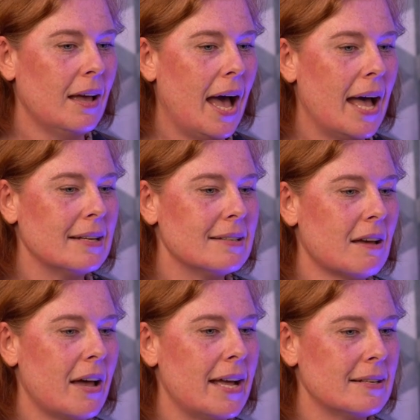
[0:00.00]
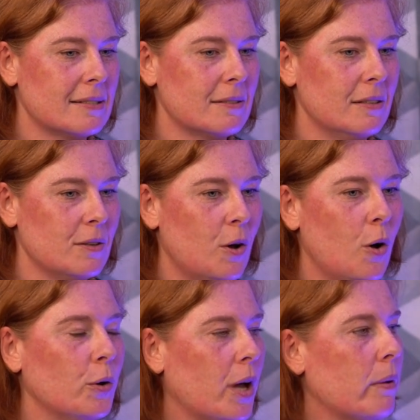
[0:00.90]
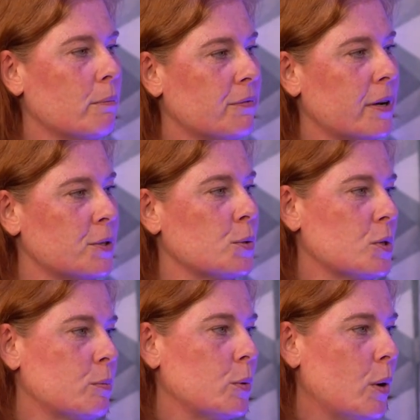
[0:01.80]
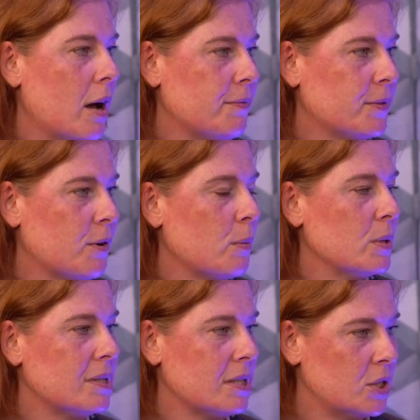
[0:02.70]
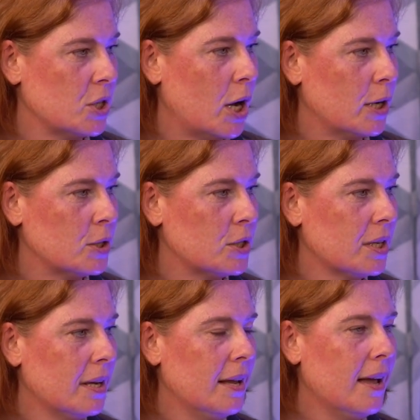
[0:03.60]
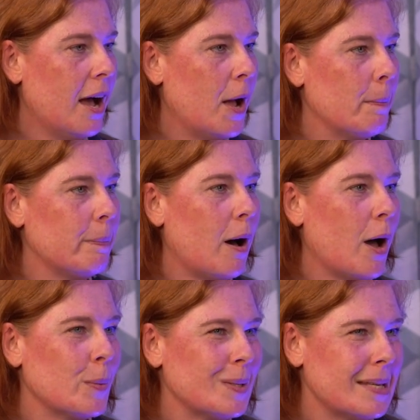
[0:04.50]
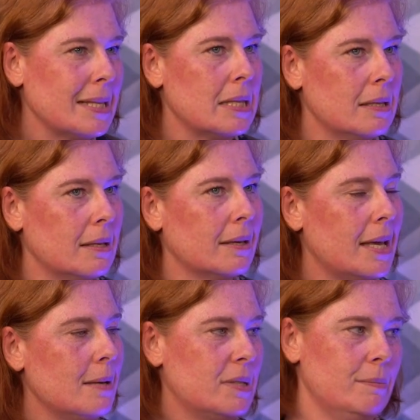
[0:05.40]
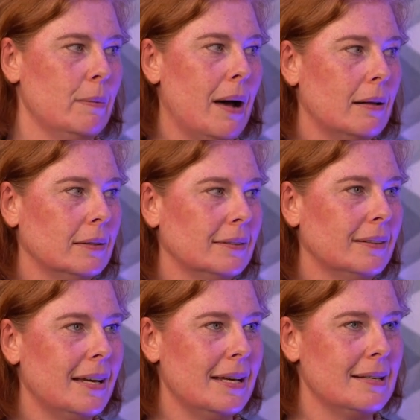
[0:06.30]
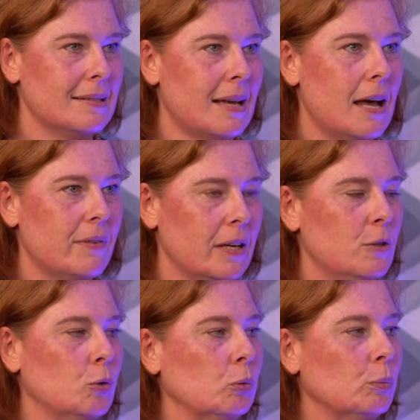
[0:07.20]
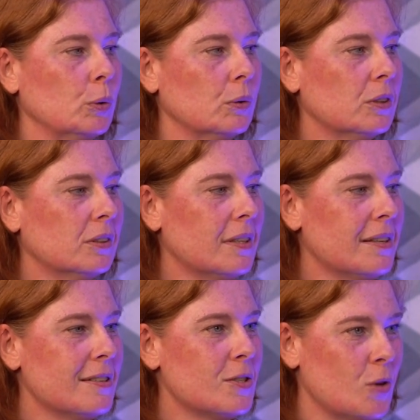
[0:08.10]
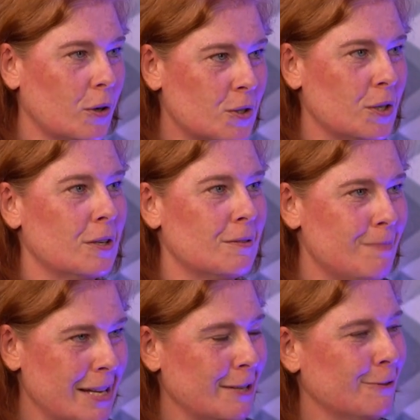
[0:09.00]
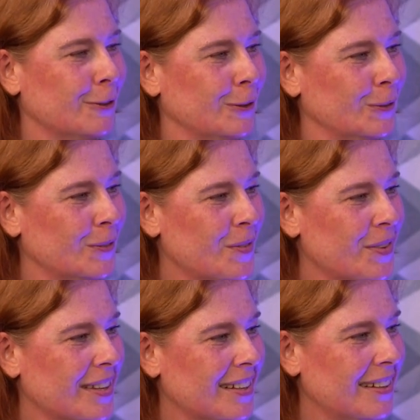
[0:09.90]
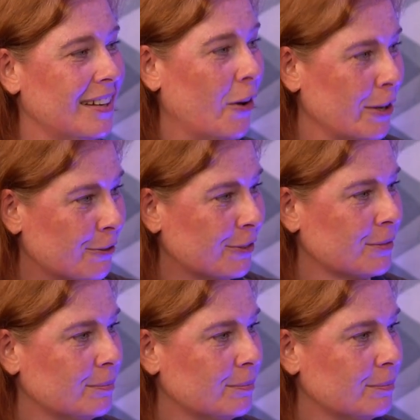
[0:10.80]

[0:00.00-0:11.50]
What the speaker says: I had ongoing professional support after I was discharged. But I would say the thing that keeps me well is having a normal, structured, meaningful life.